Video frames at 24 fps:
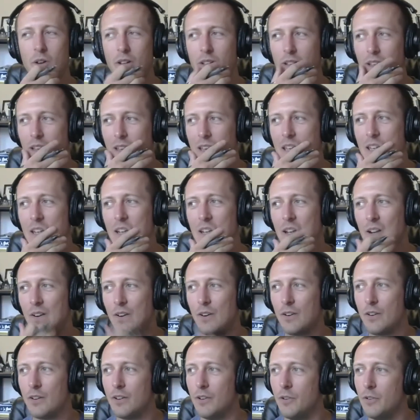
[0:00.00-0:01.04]
well, in
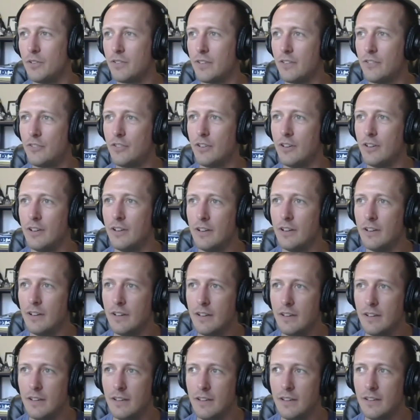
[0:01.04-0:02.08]
her, it was such a
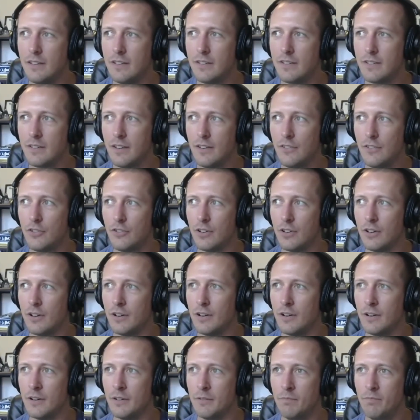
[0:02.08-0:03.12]
such
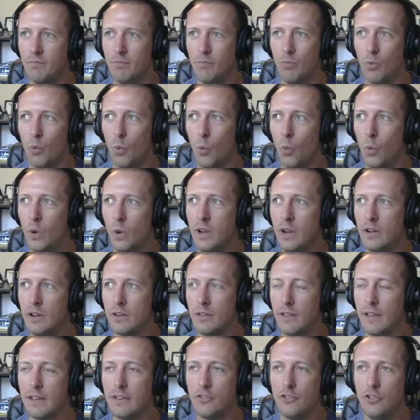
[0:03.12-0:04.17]
a weird.
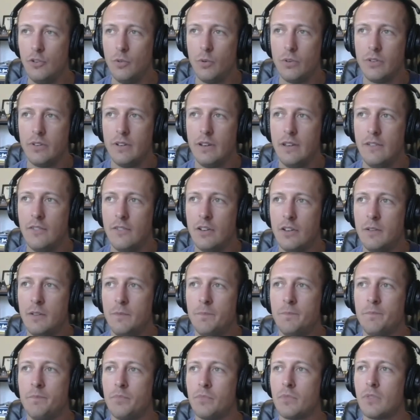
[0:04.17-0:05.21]
Like she wasn't even.